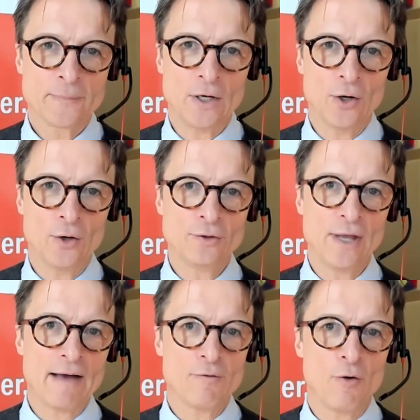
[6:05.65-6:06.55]
You know,
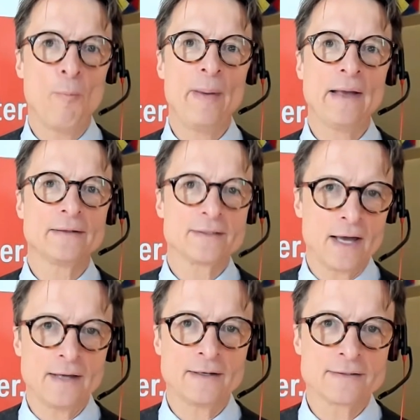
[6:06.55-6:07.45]
you have OPEC
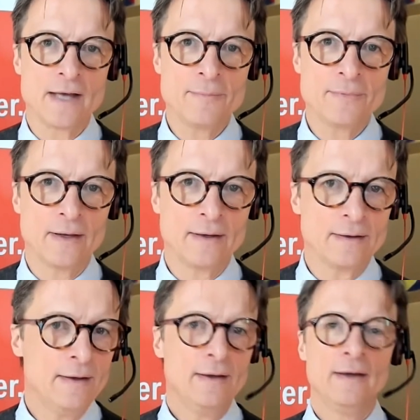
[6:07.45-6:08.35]
deciding something,
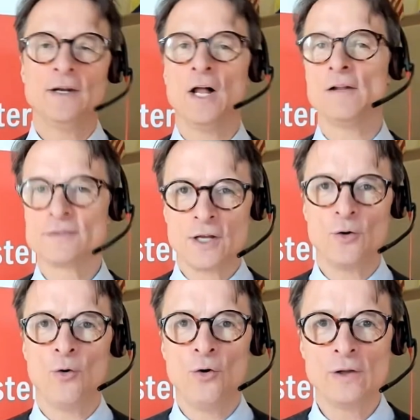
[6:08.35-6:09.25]
and all of a
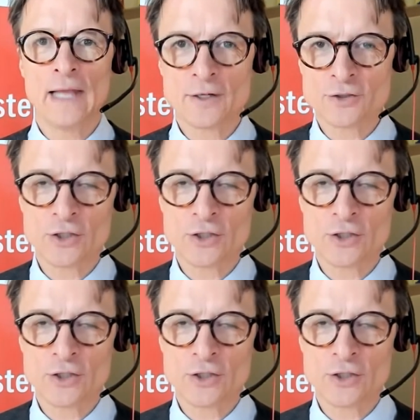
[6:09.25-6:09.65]
sudden oil